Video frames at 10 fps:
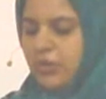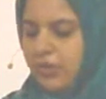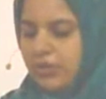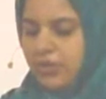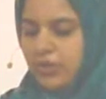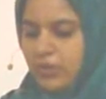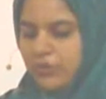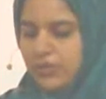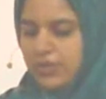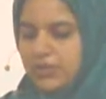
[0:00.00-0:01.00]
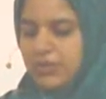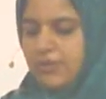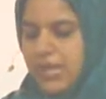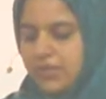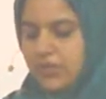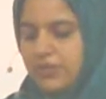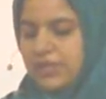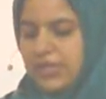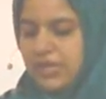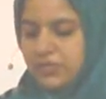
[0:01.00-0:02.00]
Lord of the universe, the Master
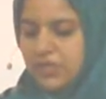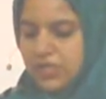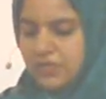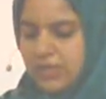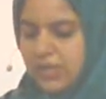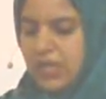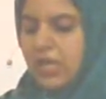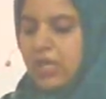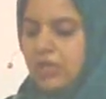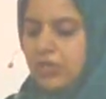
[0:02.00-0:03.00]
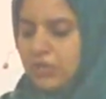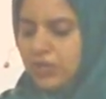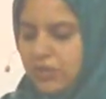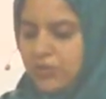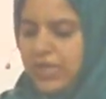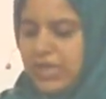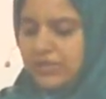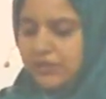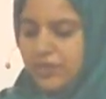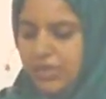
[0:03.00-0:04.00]
of the Day of Judgment, you alone we
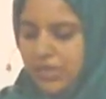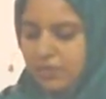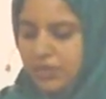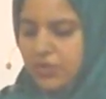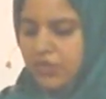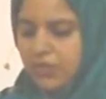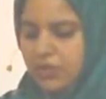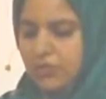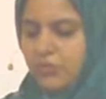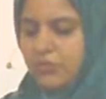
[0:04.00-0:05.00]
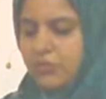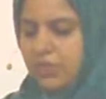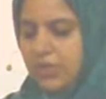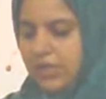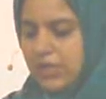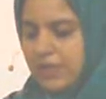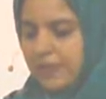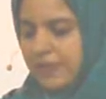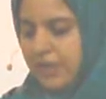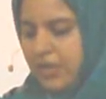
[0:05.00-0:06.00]
ask for help. You alone we, uh,
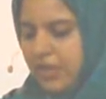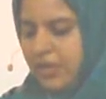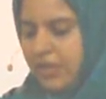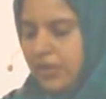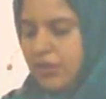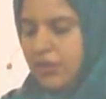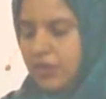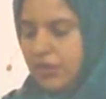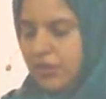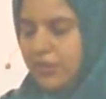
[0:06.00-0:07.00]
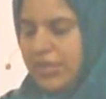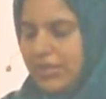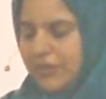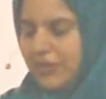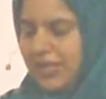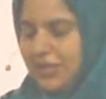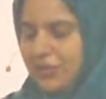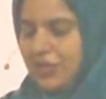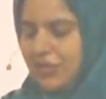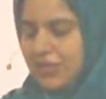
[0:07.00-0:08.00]
you alone we ask for
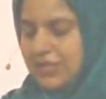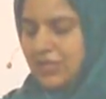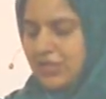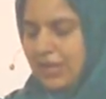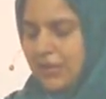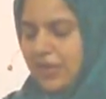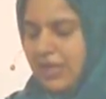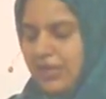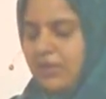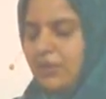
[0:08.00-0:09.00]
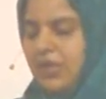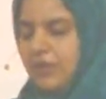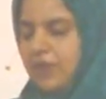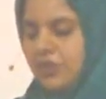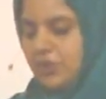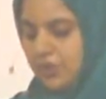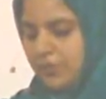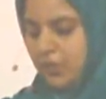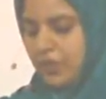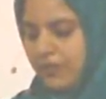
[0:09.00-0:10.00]
help. Show us the straight way, the way of those
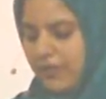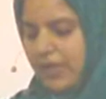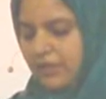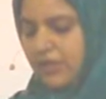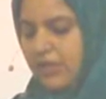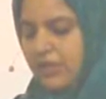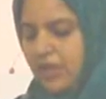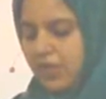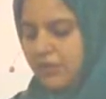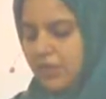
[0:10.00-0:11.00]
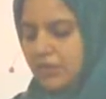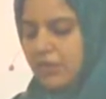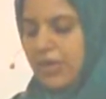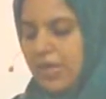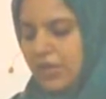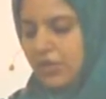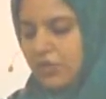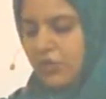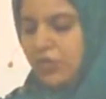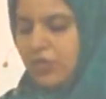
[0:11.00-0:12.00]
whom you have favored, and not of those who anger
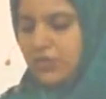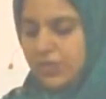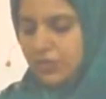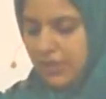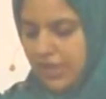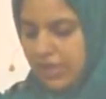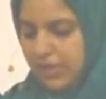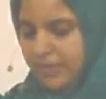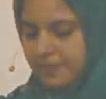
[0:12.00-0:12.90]
you or go astray.